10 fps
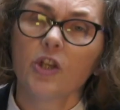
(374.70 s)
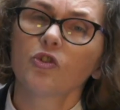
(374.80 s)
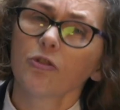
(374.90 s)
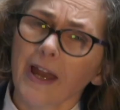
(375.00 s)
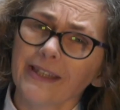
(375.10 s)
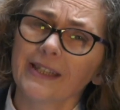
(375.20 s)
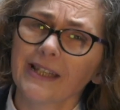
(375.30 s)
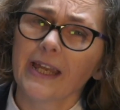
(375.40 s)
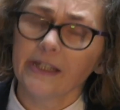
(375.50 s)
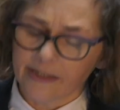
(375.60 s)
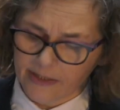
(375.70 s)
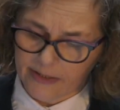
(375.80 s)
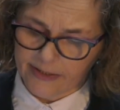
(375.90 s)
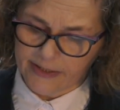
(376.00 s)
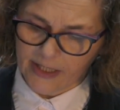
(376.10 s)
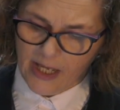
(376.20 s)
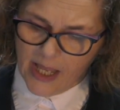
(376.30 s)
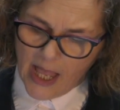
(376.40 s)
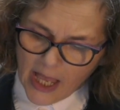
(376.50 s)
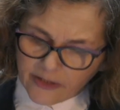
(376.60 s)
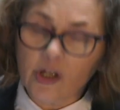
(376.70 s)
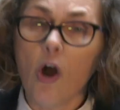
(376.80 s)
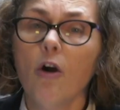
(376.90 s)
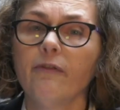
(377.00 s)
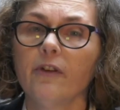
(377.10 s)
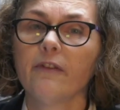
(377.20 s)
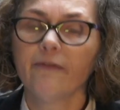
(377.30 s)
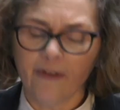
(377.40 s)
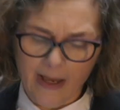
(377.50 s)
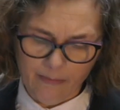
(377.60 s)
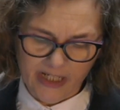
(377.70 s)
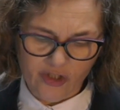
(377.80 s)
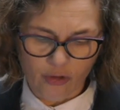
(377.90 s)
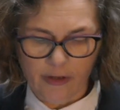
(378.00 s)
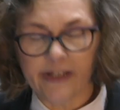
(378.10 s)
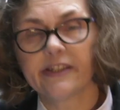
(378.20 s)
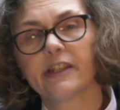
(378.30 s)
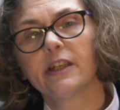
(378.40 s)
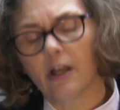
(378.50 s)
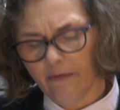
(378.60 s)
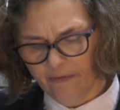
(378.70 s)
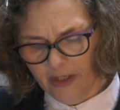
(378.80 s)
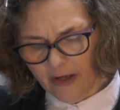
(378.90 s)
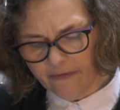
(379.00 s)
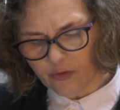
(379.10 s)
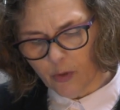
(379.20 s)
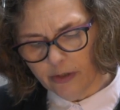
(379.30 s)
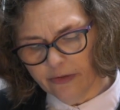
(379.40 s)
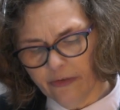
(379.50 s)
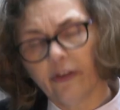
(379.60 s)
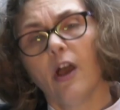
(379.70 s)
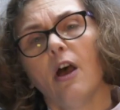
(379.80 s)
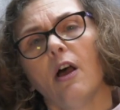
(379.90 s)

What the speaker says: translators, and offer family tracing of loved ones